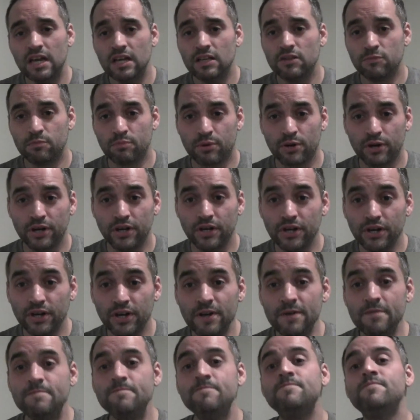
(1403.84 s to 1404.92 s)
It's pretty
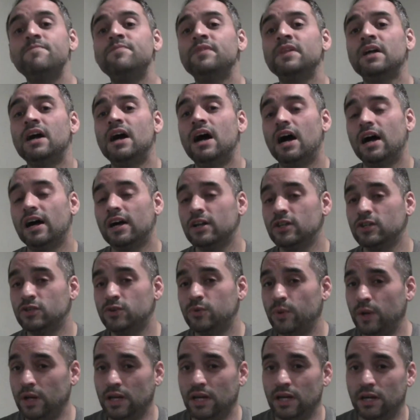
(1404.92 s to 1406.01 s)
good. I'm going to
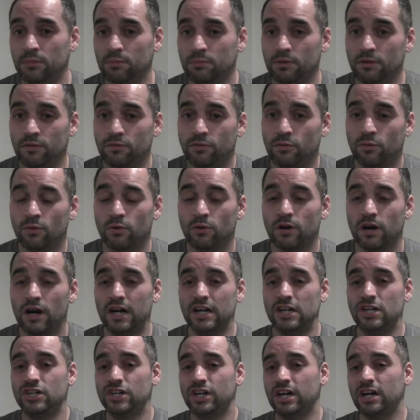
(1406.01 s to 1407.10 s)
tweak it before
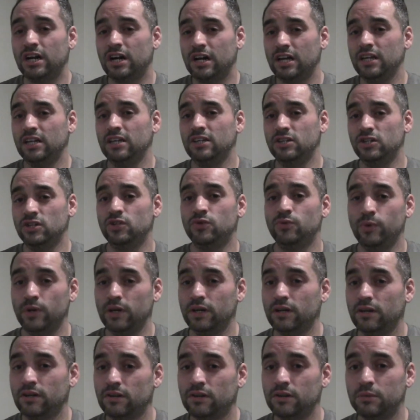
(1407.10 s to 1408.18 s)
I share. I need to
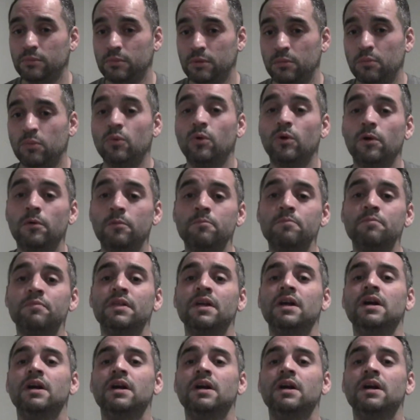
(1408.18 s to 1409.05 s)
tweak it a little bit more.